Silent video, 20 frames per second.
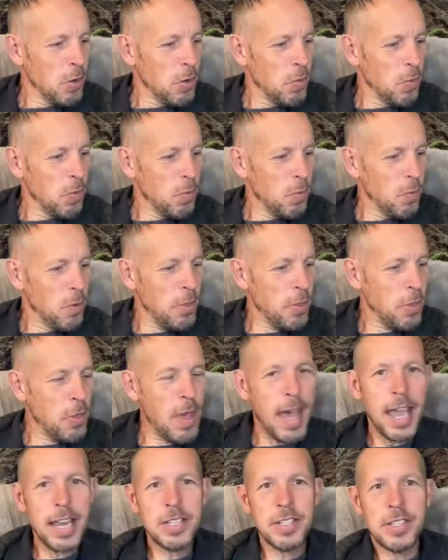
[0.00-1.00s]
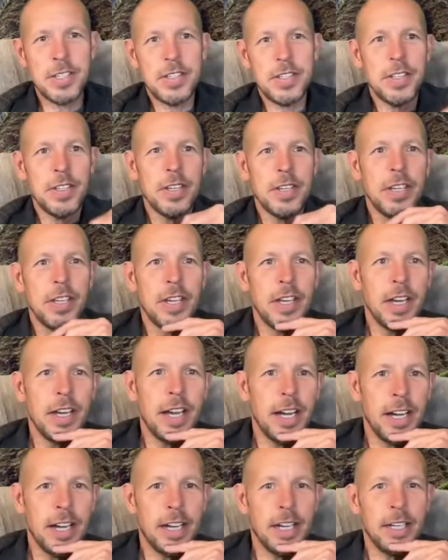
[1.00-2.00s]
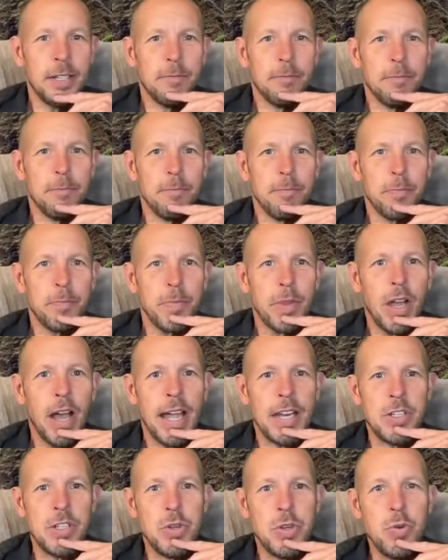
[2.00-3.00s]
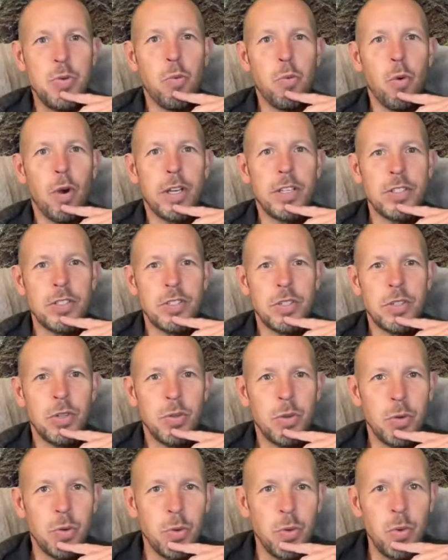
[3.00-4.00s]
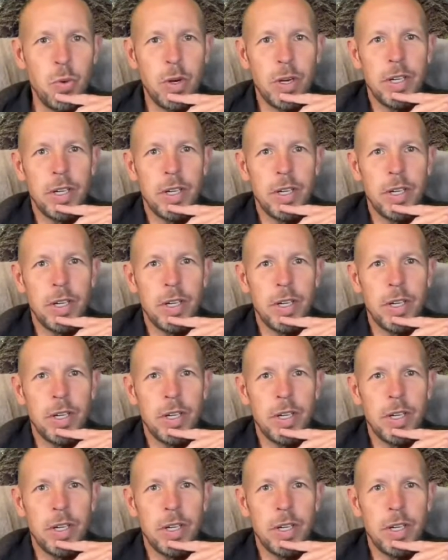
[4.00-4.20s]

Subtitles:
with that, I do want to